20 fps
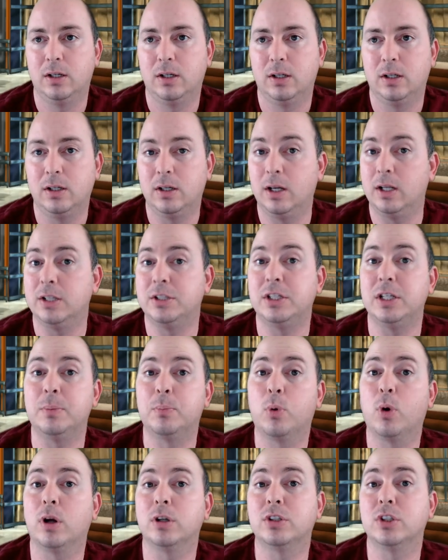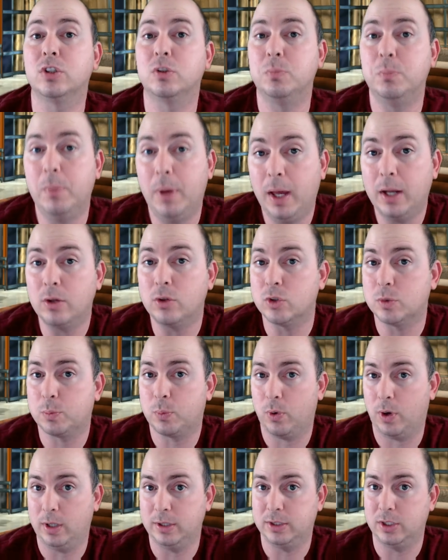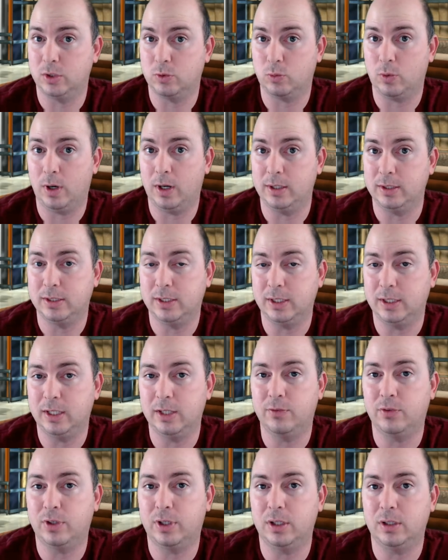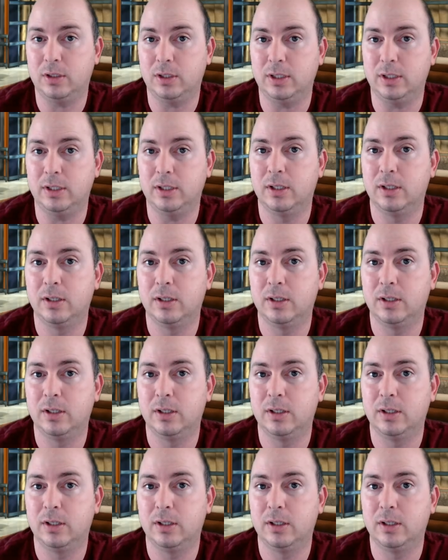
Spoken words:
going to see precious metals prices rise significantly?